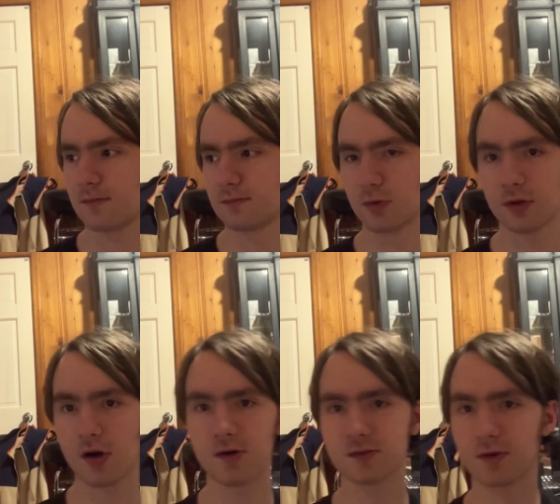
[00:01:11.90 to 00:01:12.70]
Four
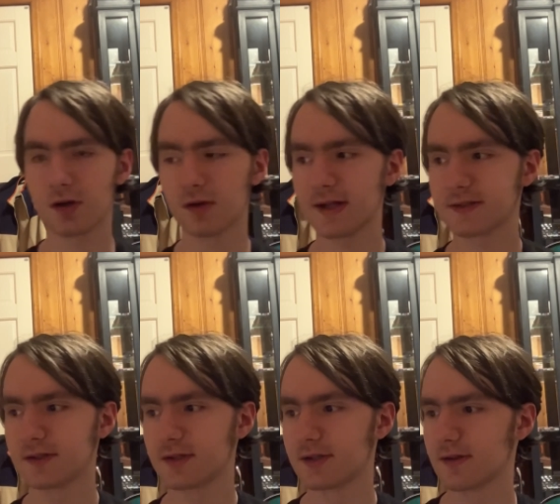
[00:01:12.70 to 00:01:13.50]
cars were
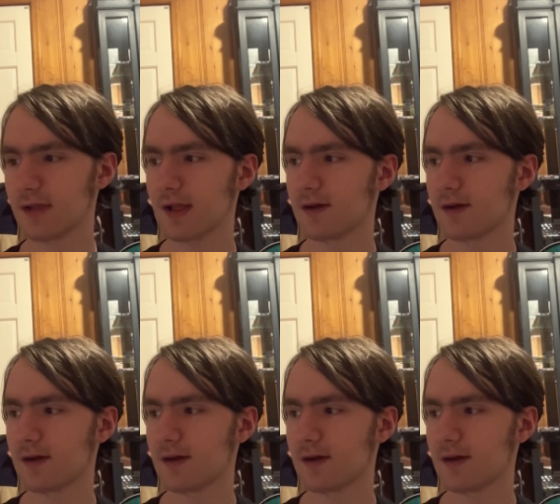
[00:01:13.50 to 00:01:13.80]
collected in it.